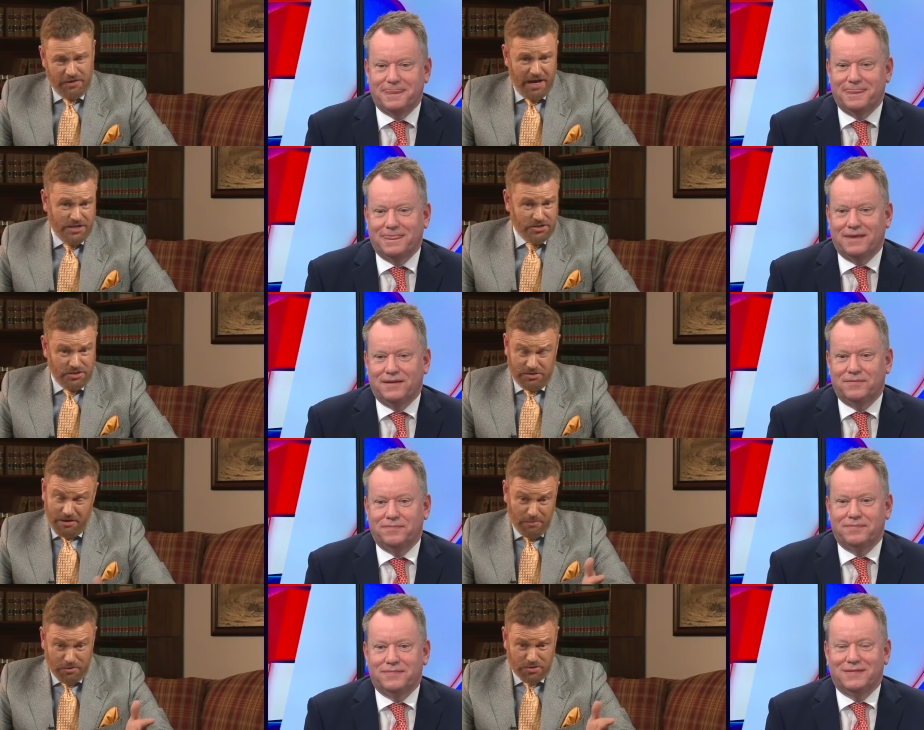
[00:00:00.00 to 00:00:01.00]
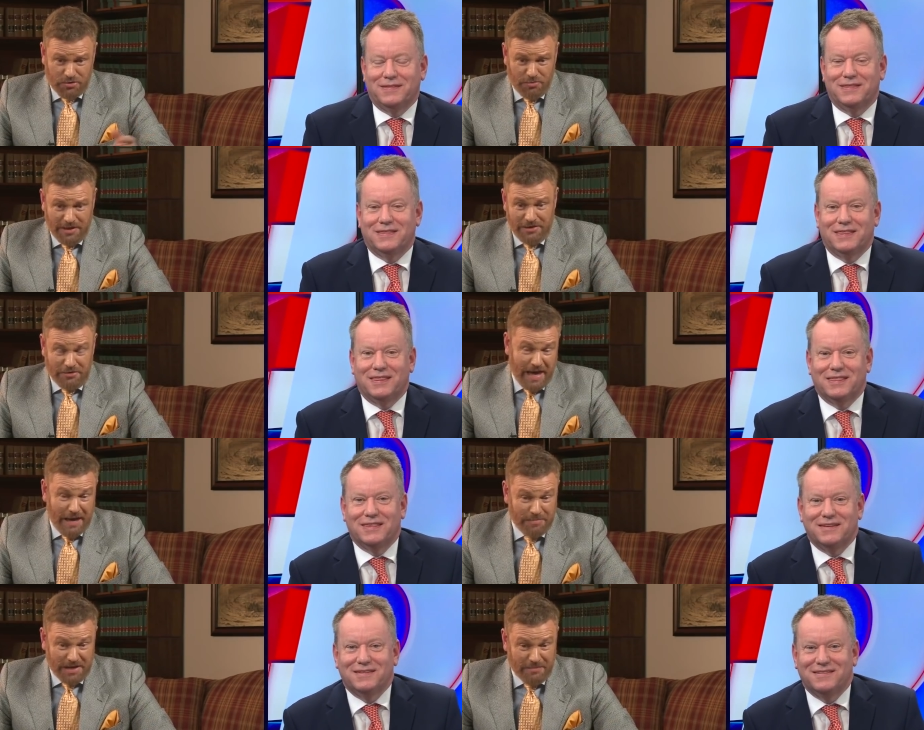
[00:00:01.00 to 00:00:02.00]
Speaker 1: creation. So I'm not sure whether you
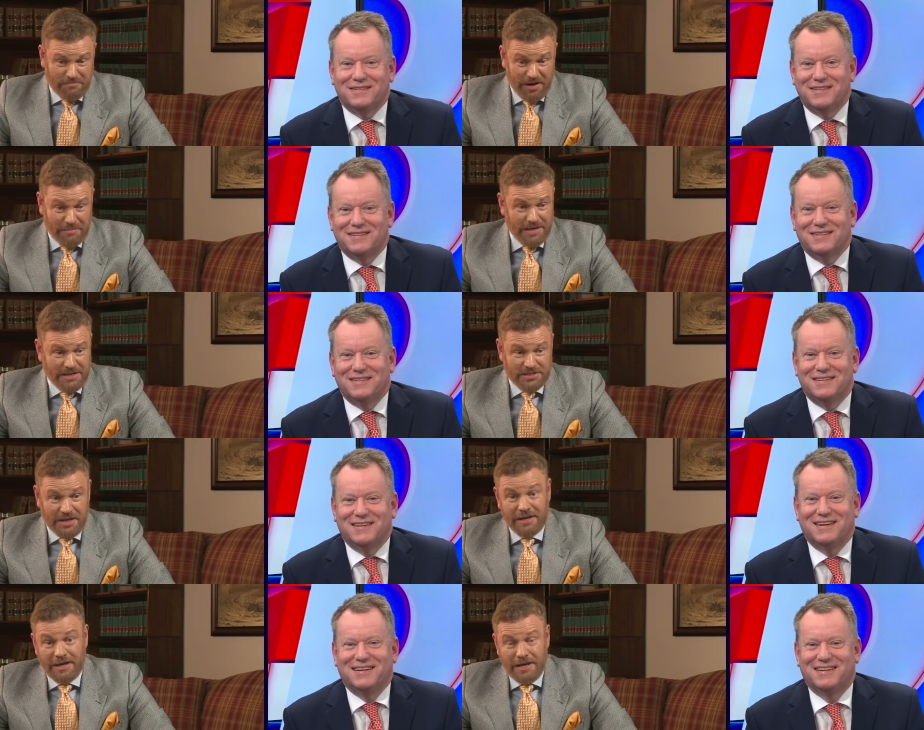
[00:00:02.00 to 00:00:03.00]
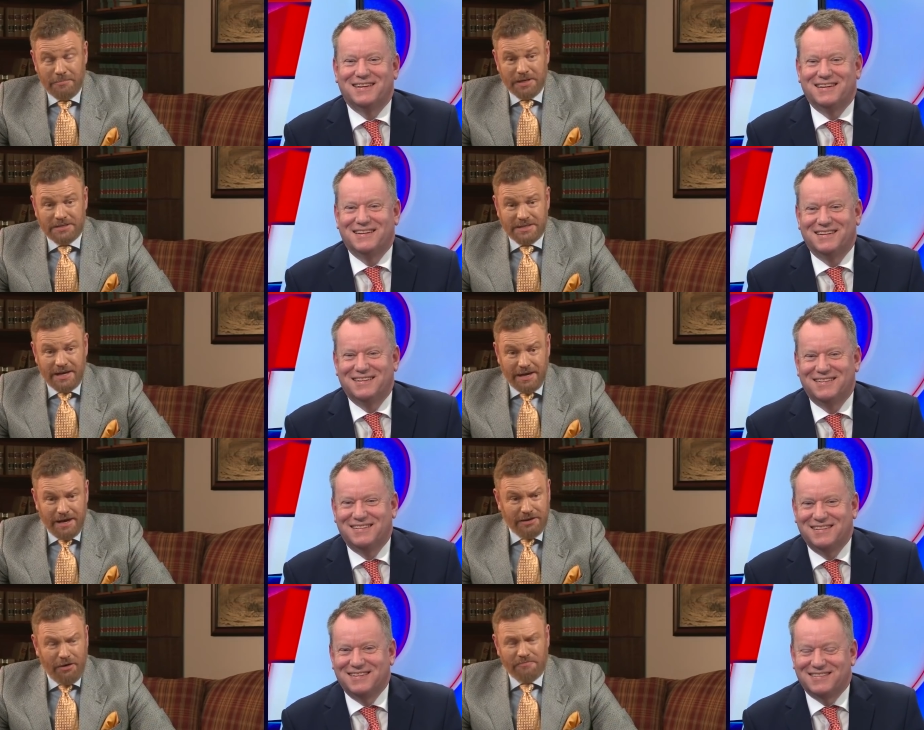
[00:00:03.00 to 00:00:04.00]
can become Prime Minister, but uh,
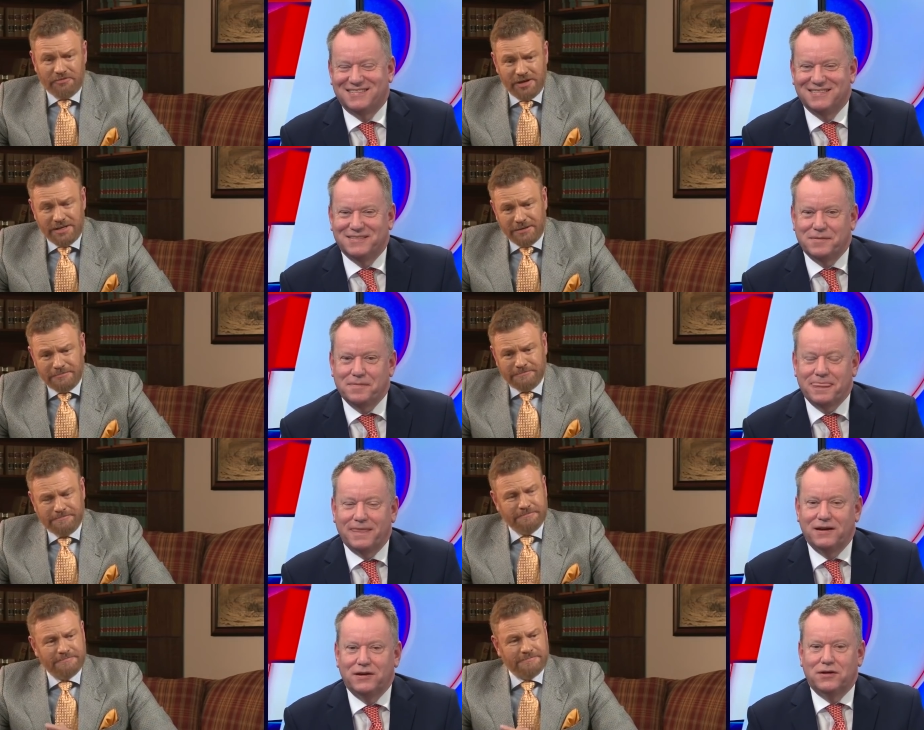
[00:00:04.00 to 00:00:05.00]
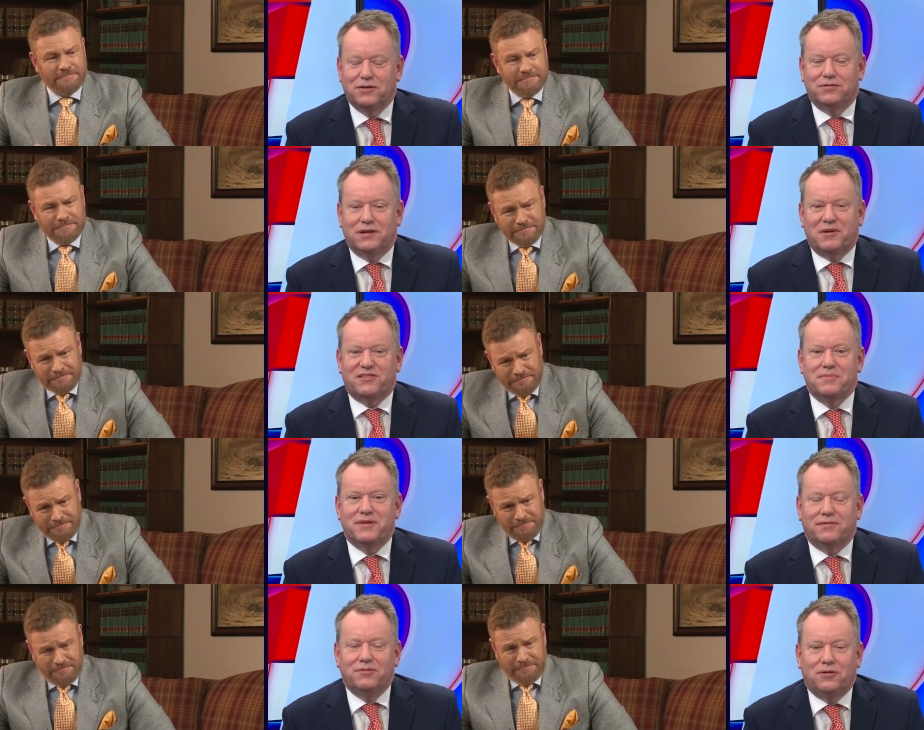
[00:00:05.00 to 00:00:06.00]
are you up for it? Well, I must
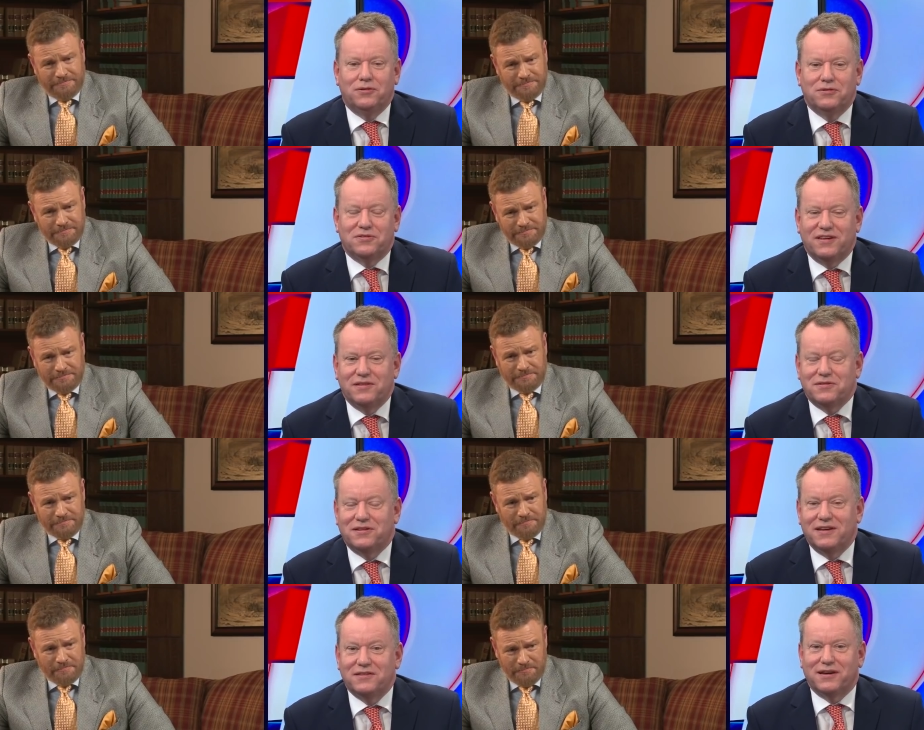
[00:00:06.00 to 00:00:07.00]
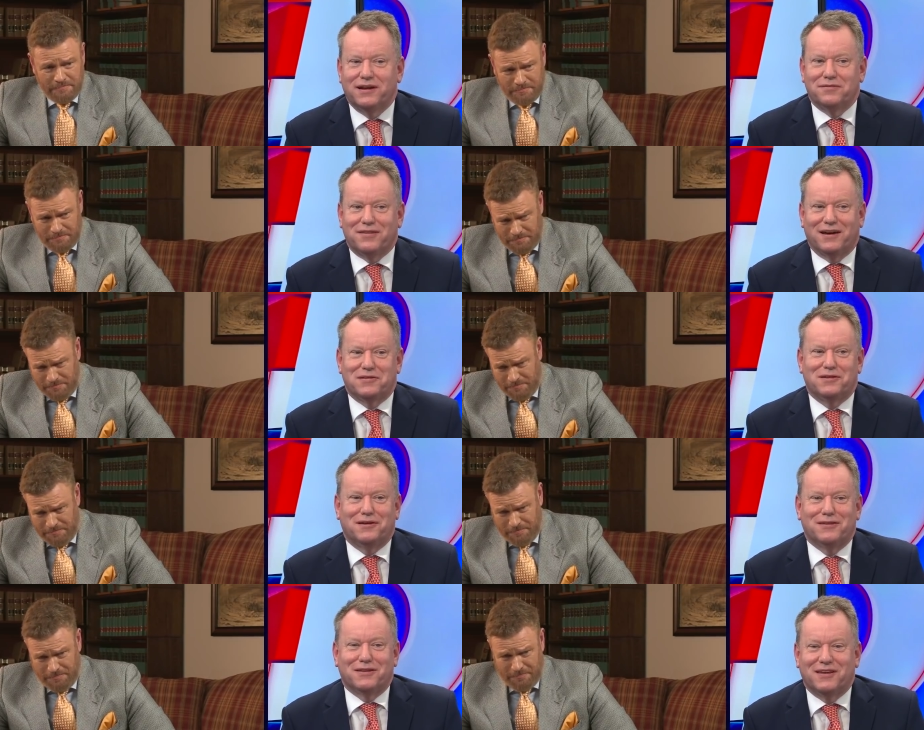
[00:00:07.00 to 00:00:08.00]
admit,
Speaker 2: I've not looked into the detail of that,
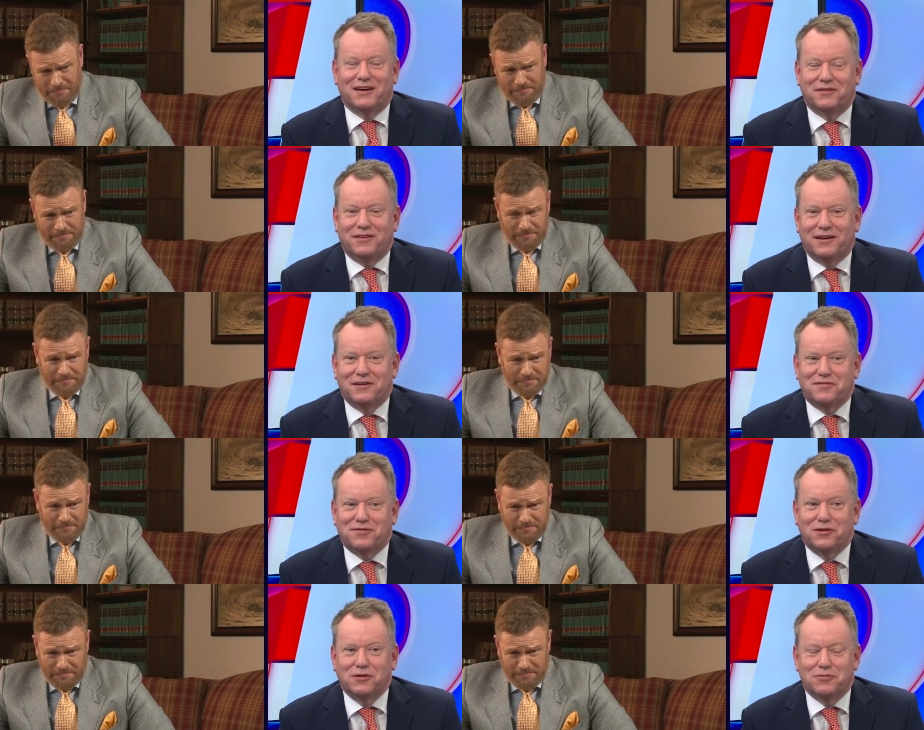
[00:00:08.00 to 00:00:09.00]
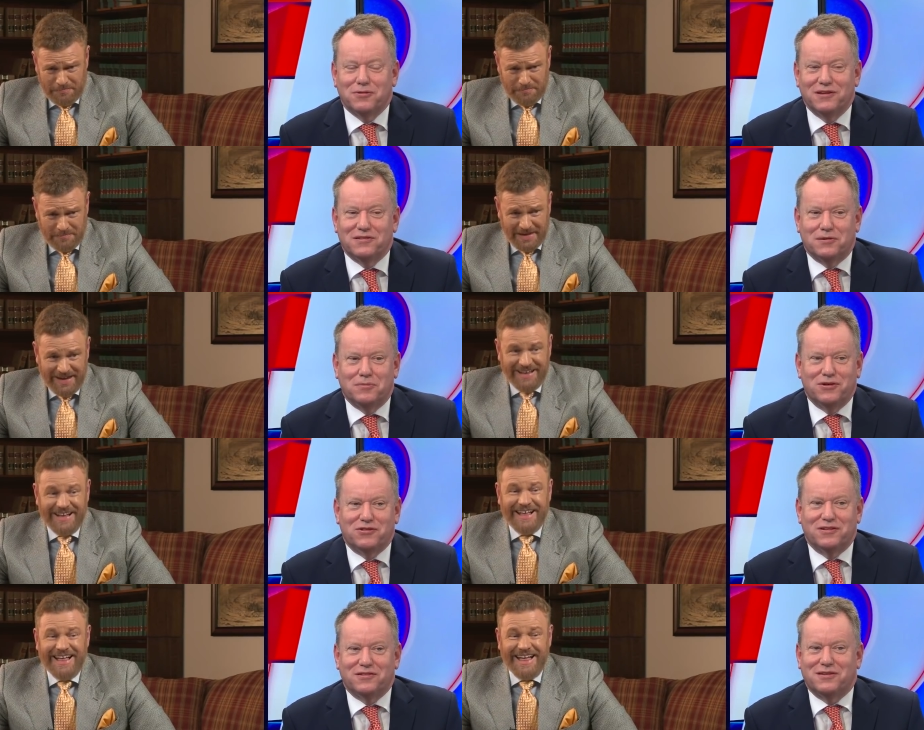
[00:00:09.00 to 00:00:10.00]
and I think that that is for a good reason,
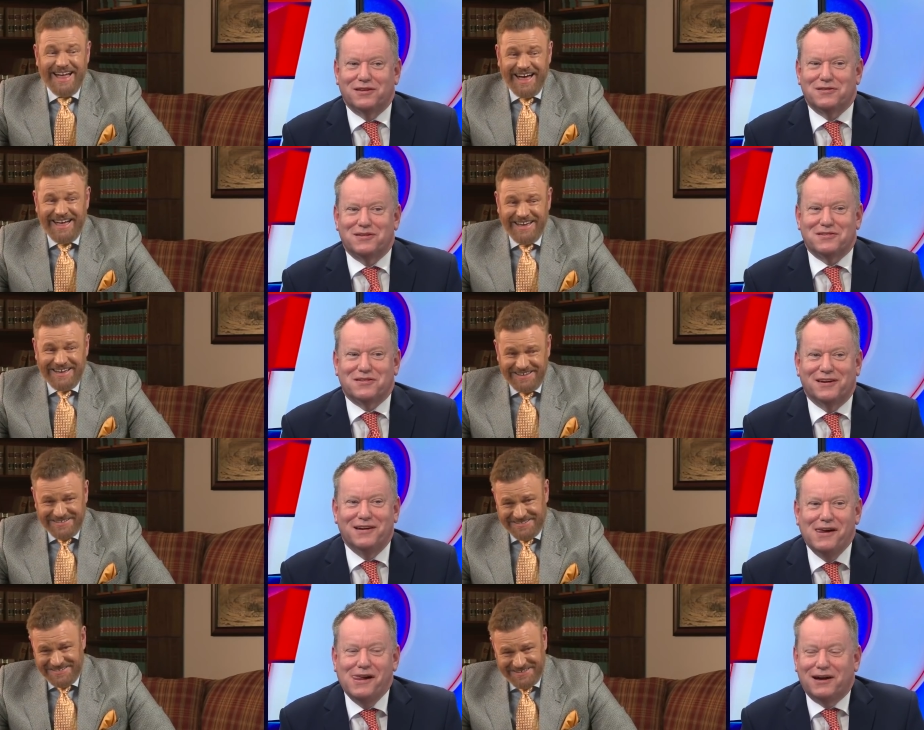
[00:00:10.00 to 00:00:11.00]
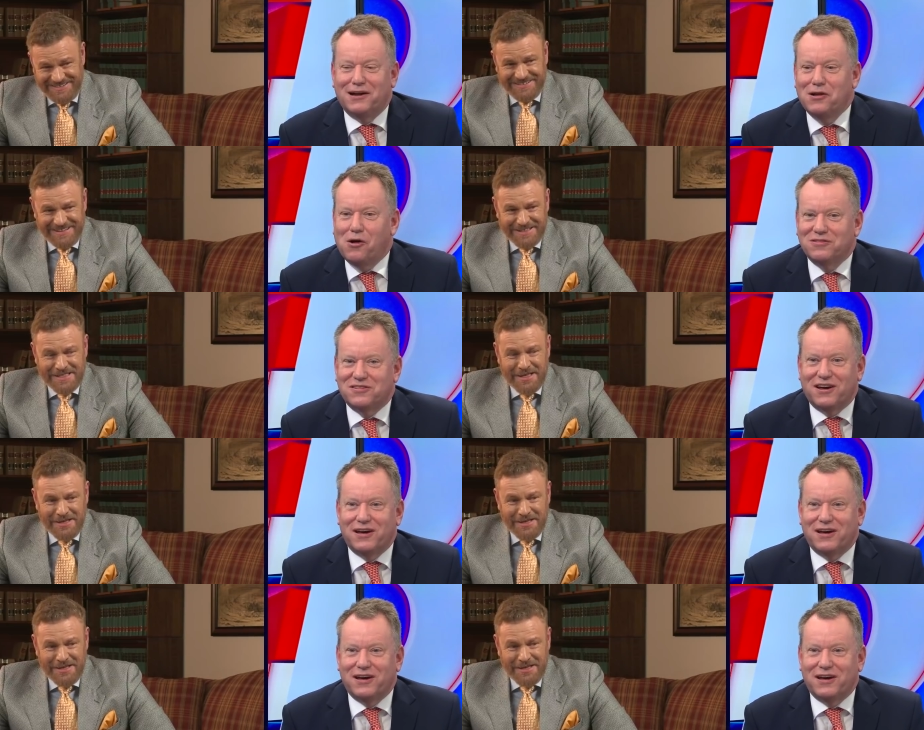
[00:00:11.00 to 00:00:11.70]
which is that it's uh, a, long